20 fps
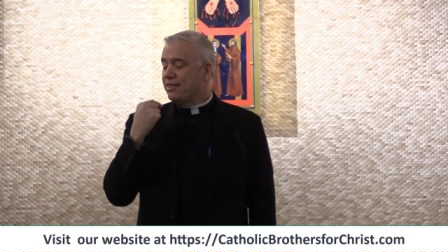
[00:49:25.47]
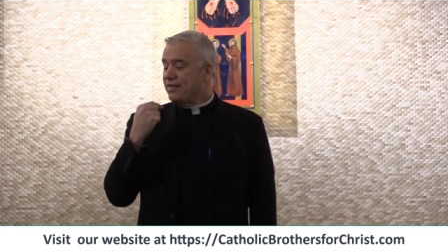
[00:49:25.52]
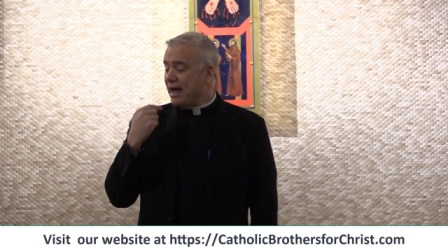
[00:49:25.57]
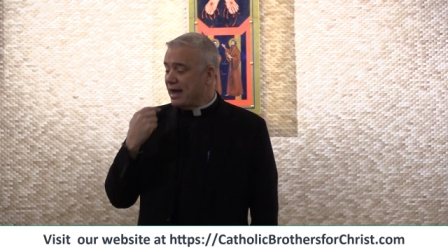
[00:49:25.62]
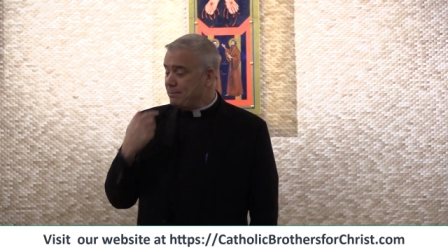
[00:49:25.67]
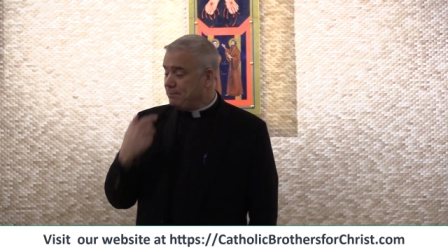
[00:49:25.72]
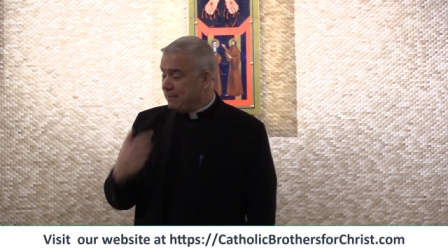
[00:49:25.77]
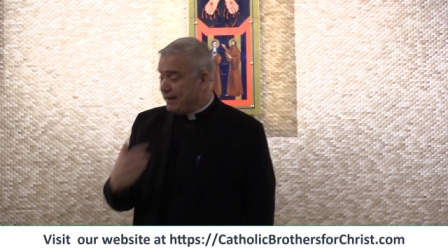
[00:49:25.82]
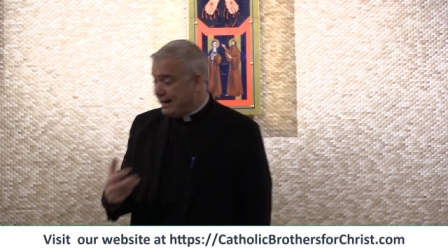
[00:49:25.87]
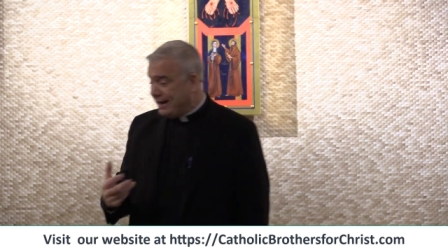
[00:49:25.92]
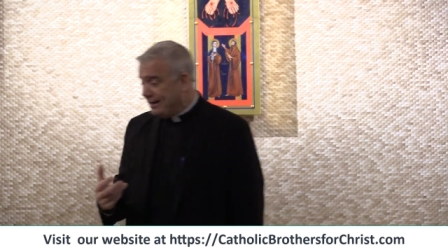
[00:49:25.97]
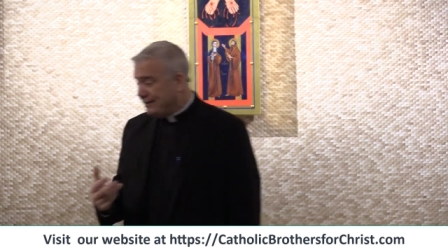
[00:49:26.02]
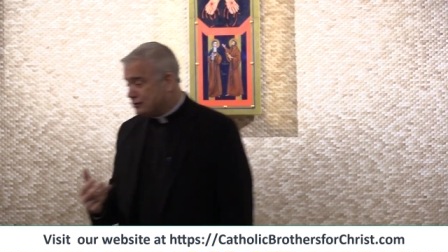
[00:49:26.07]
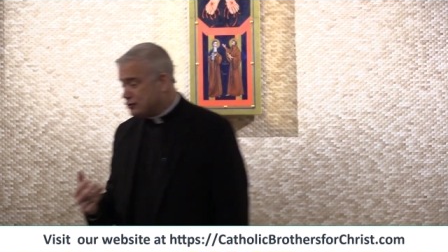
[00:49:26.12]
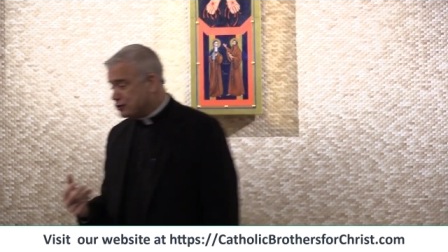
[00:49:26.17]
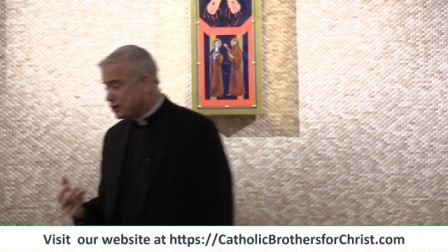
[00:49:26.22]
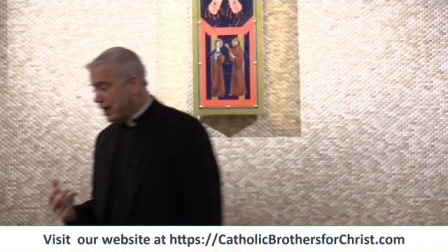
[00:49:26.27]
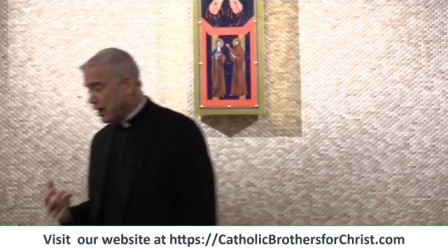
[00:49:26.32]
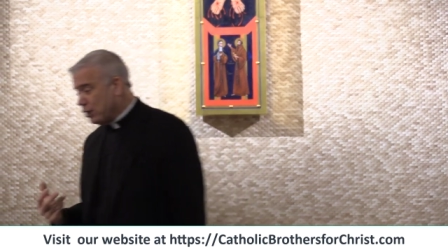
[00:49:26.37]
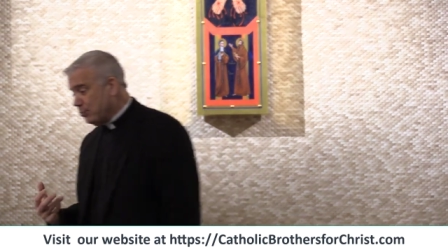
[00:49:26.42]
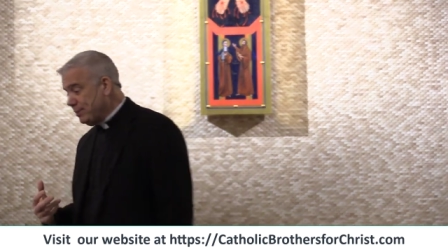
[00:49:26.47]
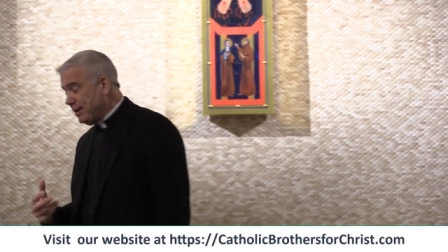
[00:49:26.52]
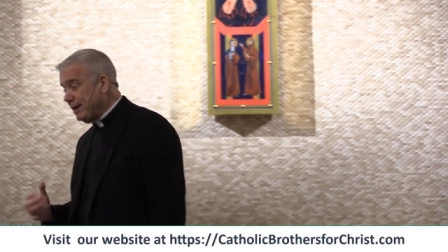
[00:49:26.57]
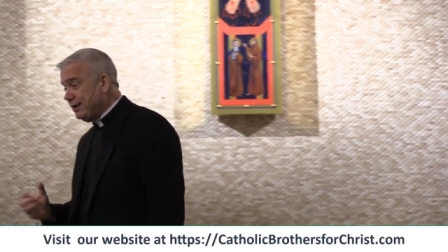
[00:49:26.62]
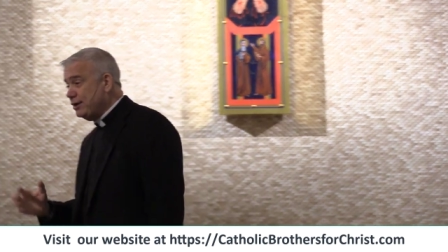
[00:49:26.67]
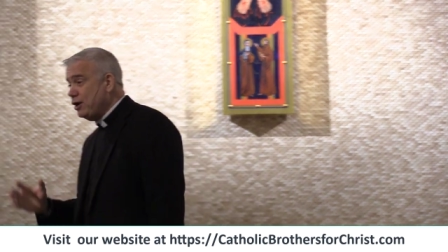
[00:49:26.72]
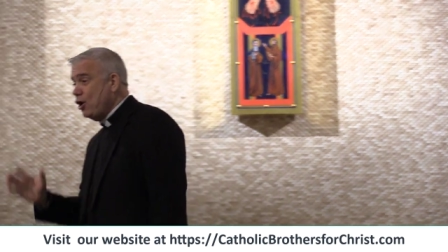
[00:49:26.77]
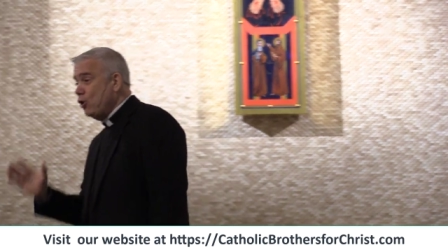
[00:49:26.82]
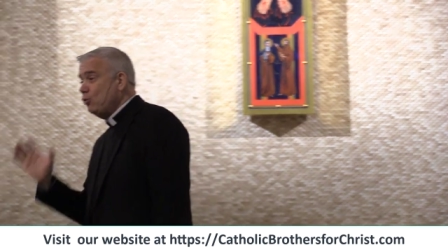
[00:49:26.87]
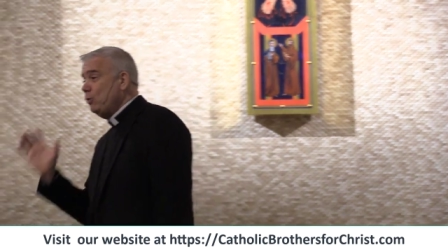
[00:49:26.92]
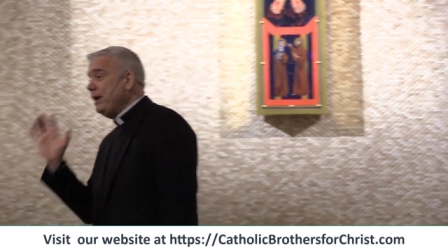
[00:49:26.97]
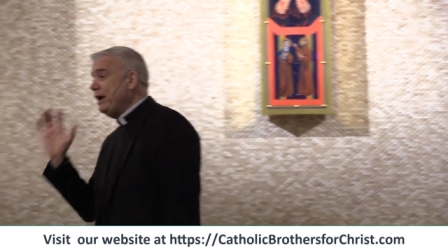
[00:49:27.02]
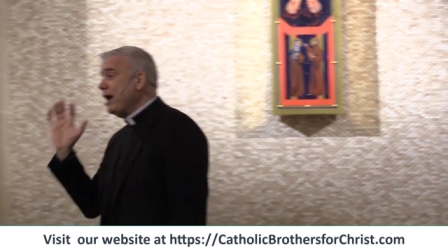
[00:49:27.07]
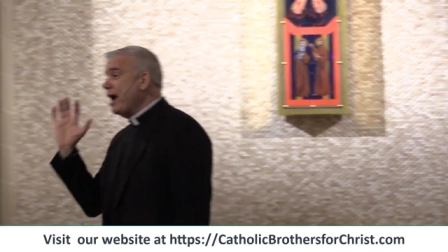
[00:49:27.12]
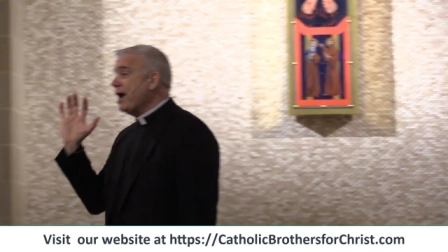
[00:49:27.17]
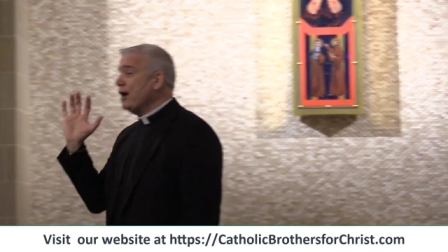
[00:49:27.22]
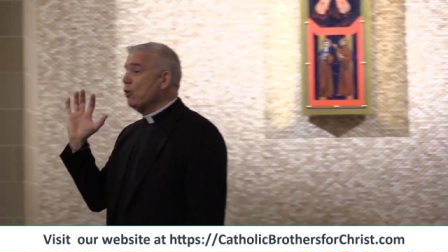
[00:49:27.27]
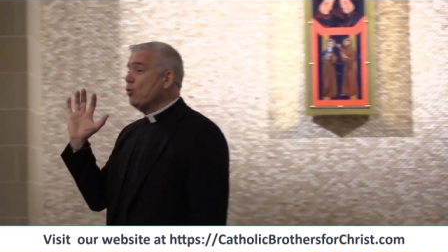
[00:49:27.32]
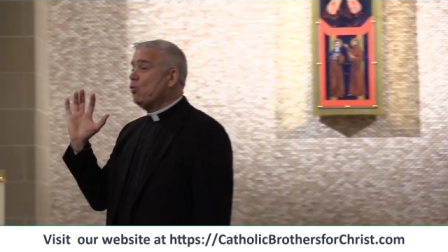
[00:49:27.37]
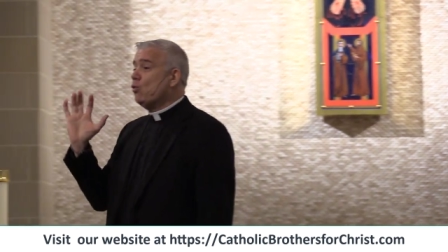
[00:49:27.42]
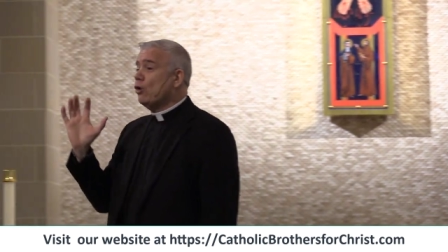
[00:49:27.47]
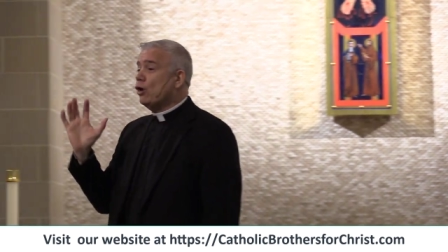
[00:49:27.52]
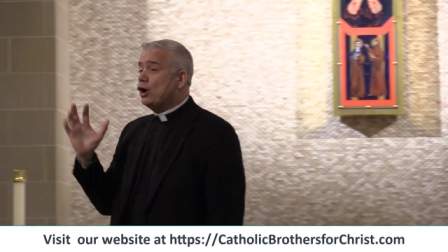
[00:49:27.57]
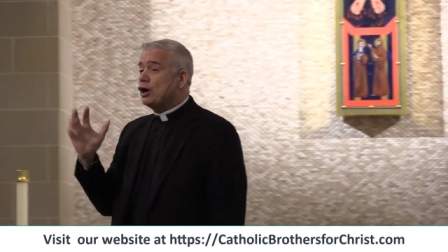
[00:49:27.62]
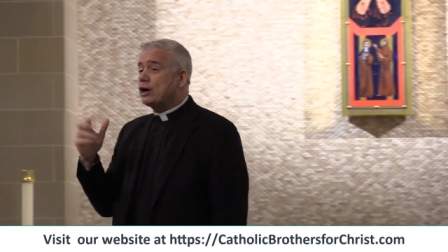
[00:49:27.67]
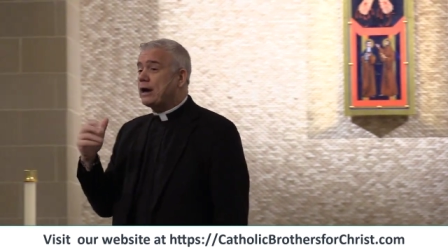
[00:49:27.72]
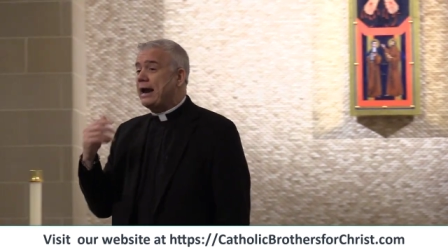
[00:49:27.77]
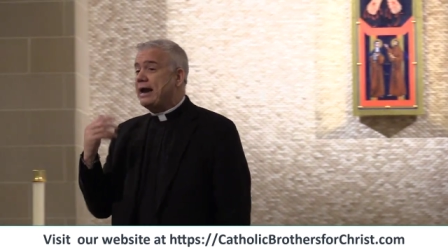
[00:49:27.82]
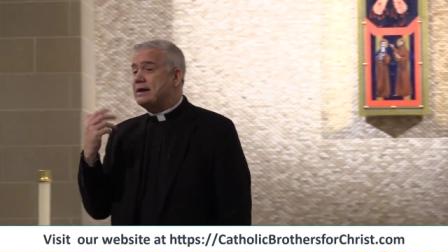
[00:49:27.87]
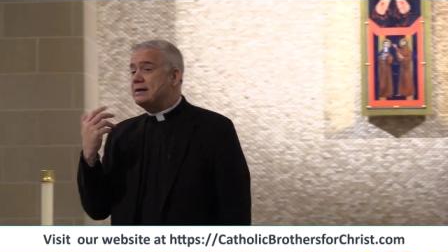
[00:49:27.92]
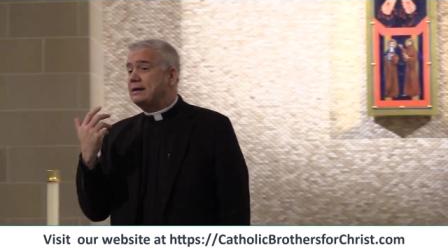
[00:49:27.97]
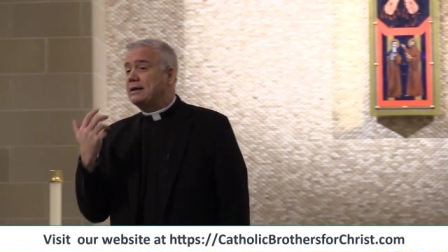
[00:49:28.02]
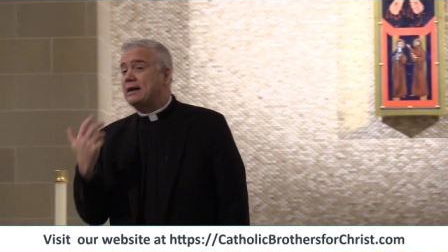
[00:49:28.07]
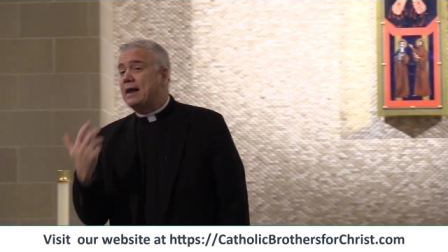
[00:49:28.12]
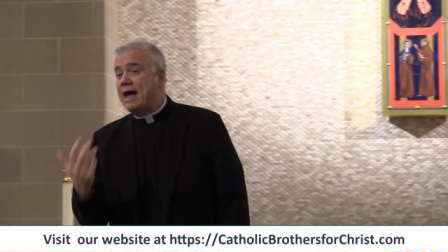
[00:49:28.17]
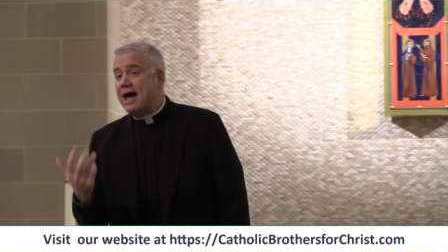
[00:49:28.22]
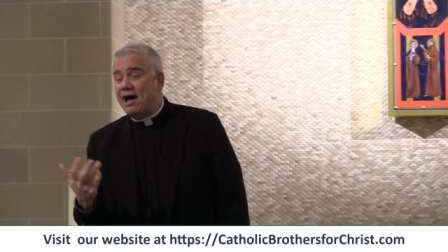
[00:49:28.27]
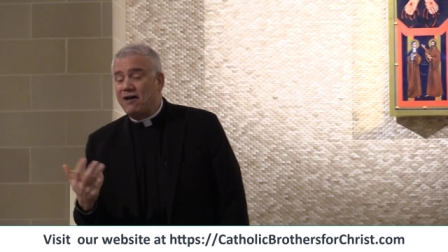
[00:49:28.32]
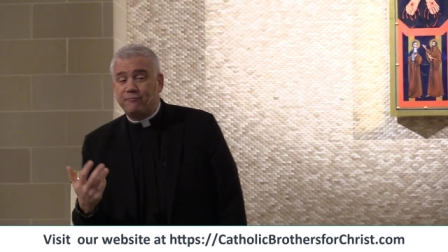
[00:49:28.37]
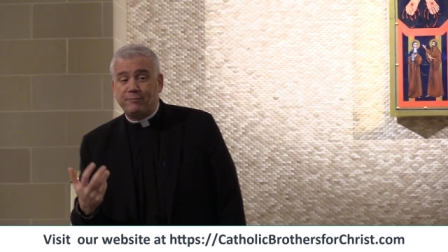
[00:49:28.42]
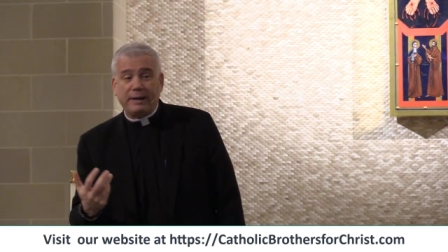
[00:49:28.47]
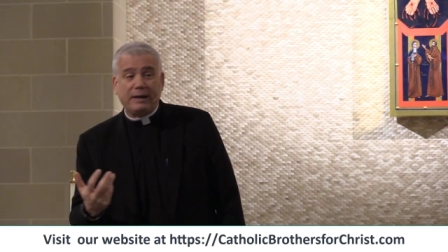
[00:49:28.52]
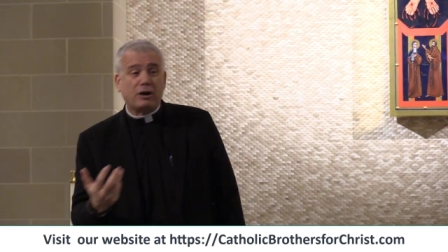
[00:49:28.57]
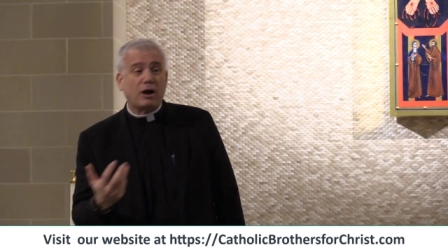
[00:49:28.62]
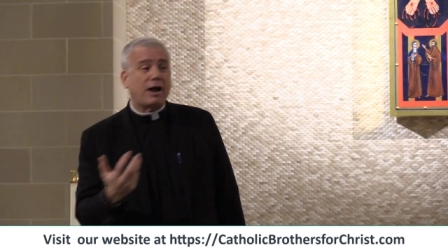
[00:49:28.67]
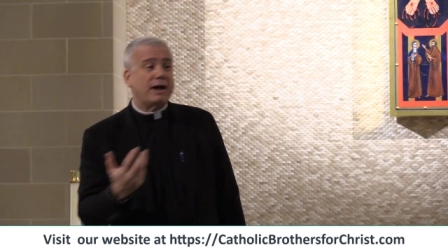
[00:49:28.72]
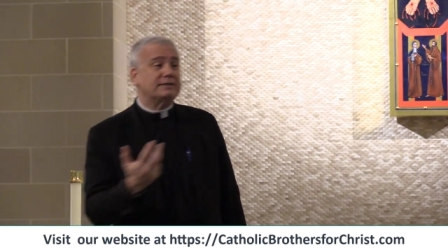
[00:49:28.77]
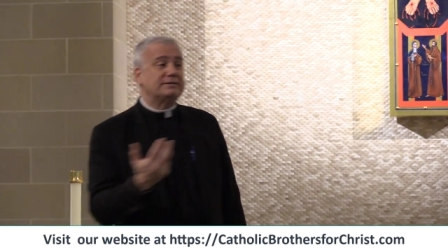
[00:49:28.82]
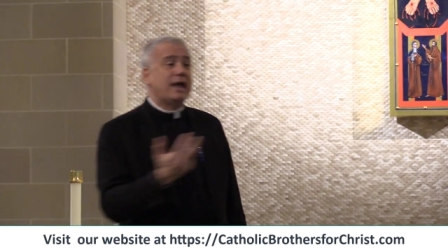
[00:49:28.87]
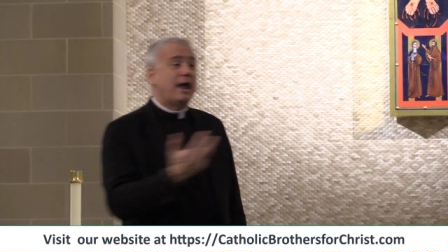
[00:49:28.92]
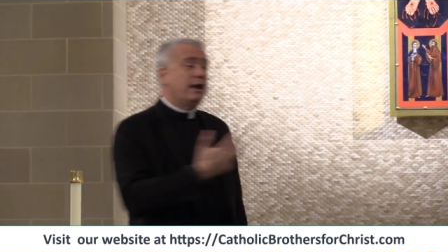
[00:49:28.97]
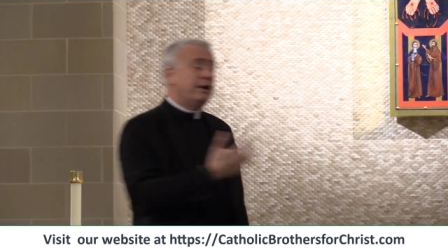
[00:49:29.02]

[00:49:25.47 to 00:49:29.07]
That means, gentlemen, we got to work in love because,